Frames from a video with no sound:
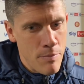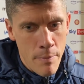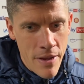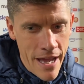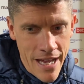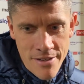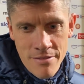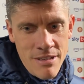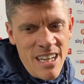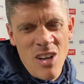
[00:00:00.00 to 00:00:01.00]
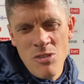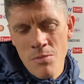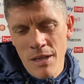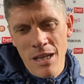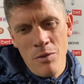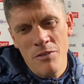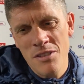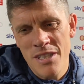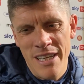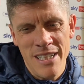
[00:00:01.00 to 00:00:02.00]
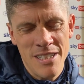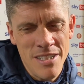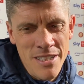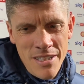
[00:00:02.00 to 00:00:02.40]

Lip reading: prepared, and ultimately we've conceded